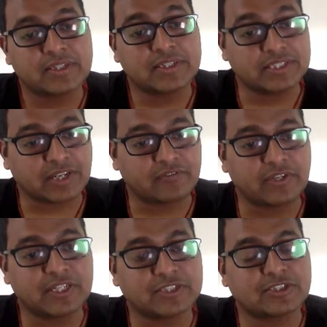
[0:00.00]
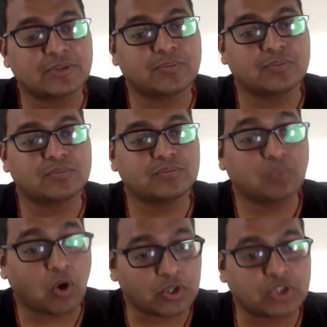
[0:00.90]
This I feel is the
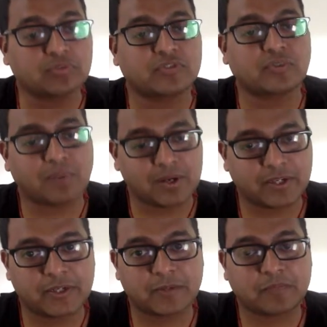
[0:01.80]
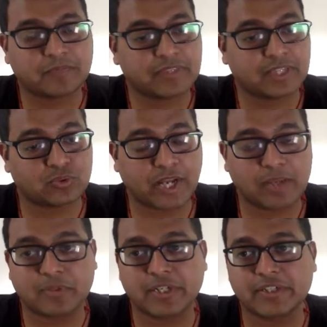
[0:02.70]
bottom of the market. That's what I
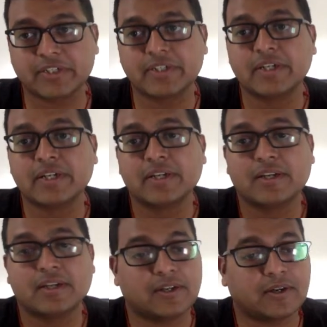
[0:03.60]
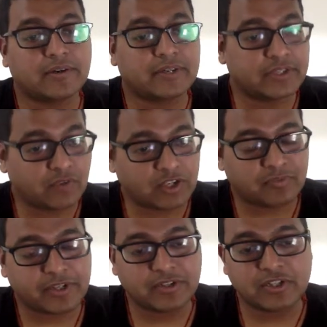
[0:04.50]
predicted uh, in one of
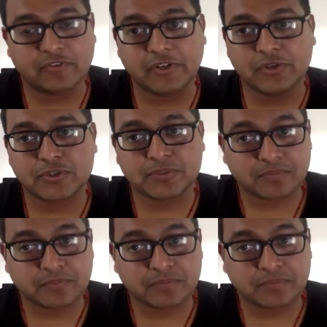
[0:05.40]
my earlier videos,